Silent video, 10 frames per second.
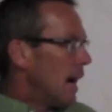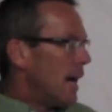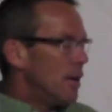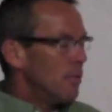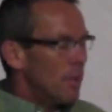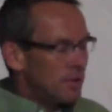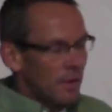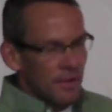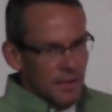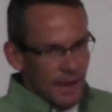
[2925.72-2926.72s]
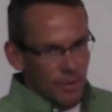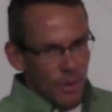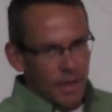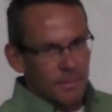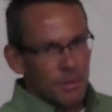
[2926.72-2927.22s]
I know most of us have to
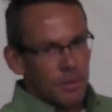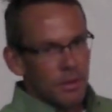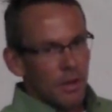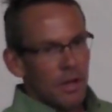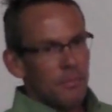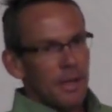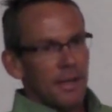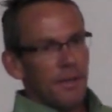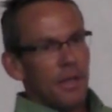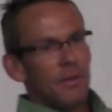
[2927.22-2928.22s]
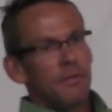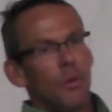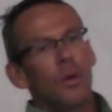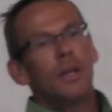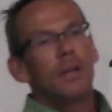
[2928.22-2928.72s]
wake up to an alarm, but if you can
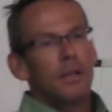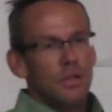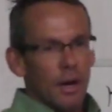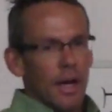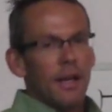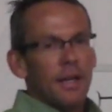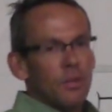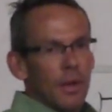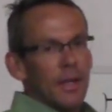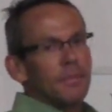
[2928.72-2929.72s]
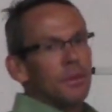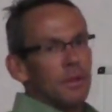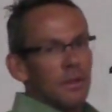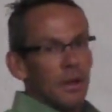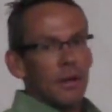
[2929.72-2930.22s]
avoid it, try not to wake up to
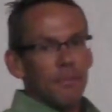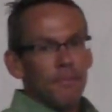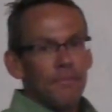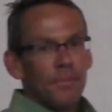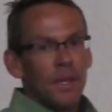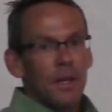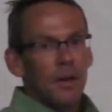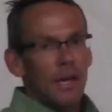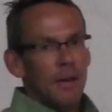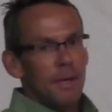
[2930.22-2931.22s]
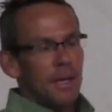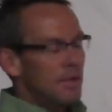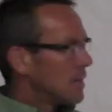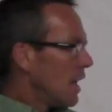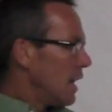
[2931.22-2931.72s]
an alarm. Okay,
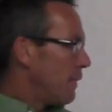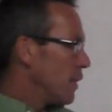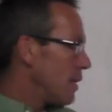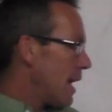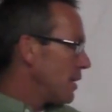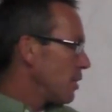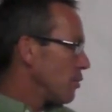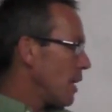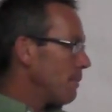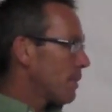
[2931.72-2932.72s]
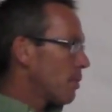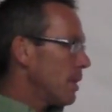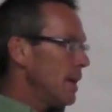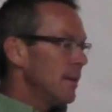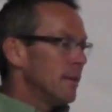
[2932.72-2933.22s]
because if you're down here in REM
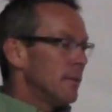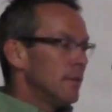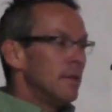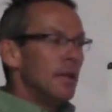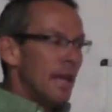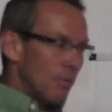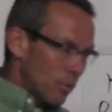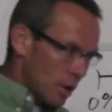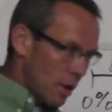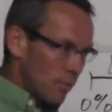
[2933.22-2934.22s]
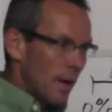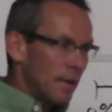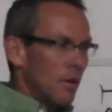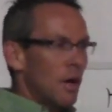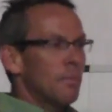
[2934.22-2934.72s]
3 and that code red
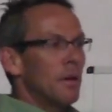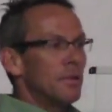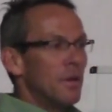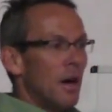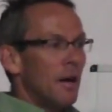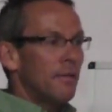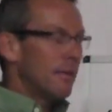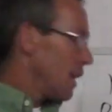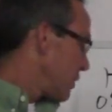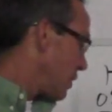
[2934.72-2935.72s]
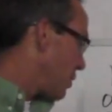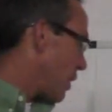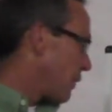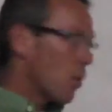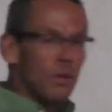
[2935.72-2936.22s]
alarm goes off, it's going to
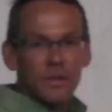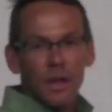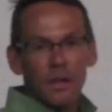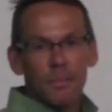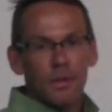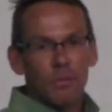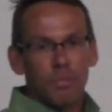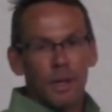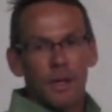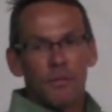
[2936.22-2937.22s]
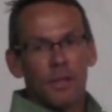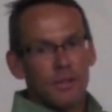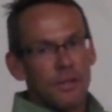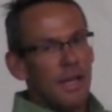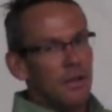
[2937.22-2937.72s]
drive cortisol up in your blood as
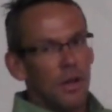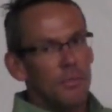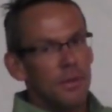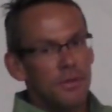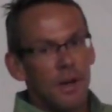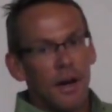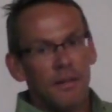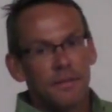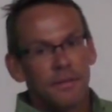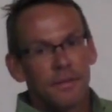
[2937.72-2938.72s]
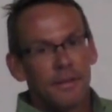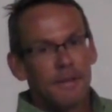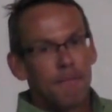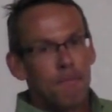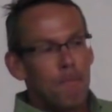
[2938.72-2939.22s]
soon as that alarm goes off.
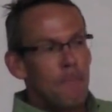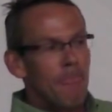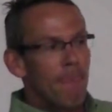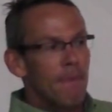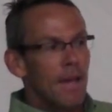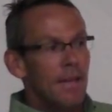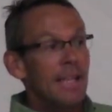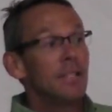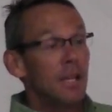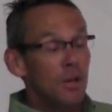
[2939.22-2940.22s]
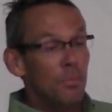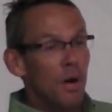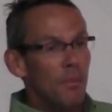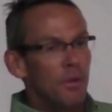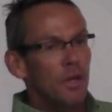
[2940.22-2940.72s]
And that's another
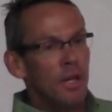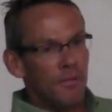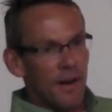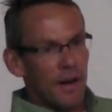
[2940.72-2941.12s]
problem. Look at